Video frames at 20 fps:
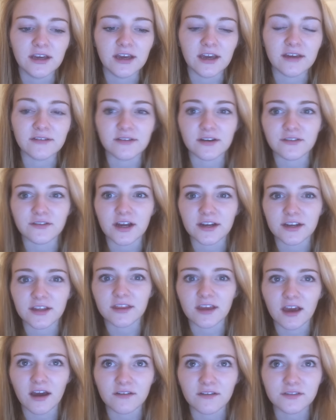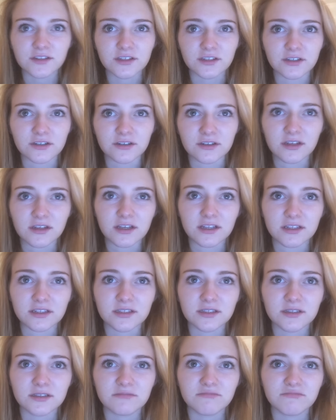if I ride in the afternoon
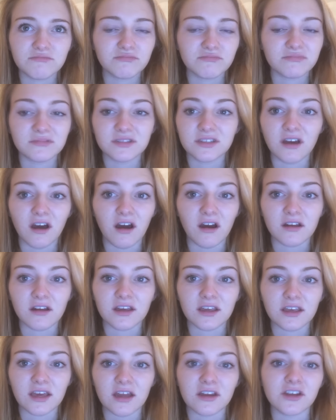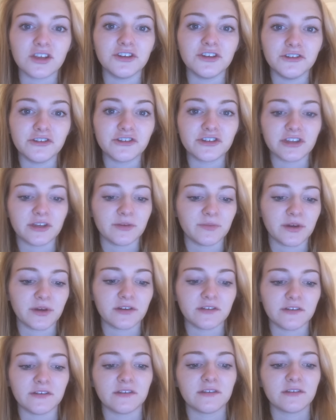it's dark again usually,
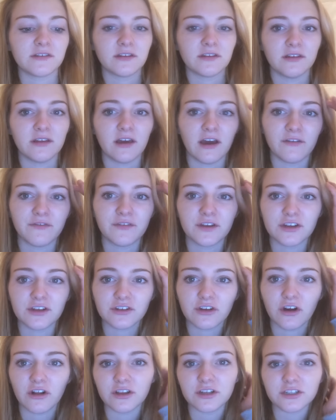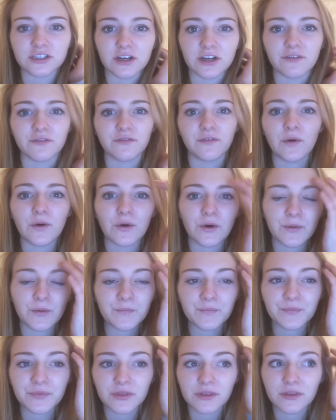because I finish college at four,
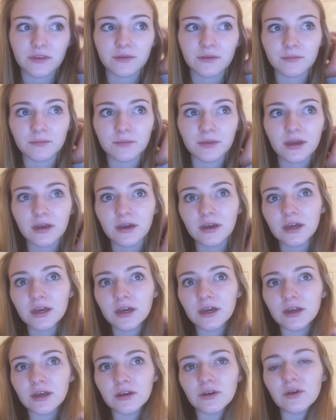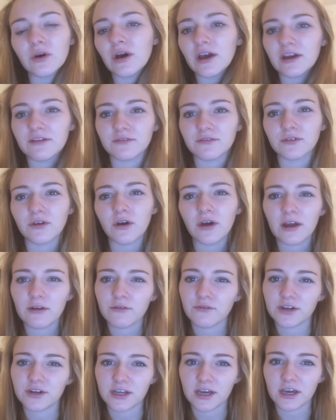not ev not
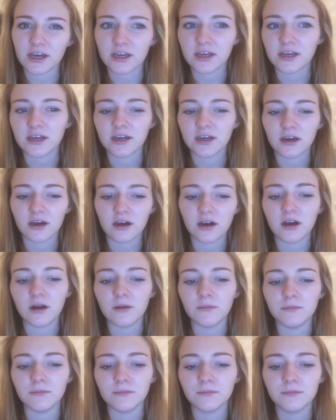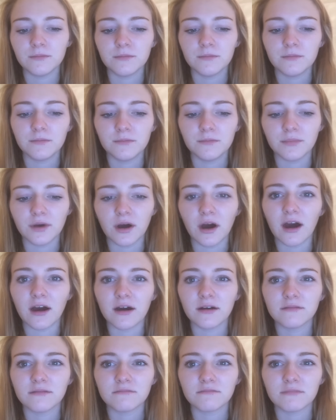every day, um, but
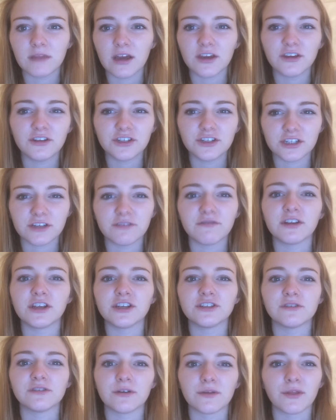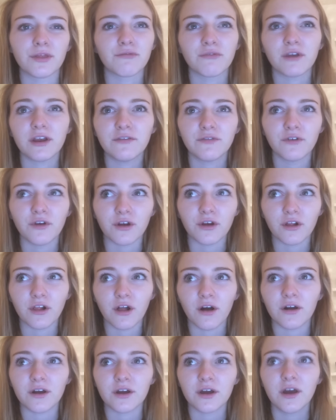I usually finish around three, four
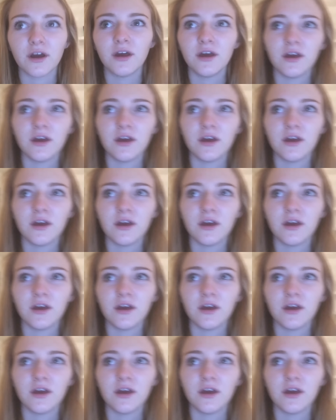o'clock.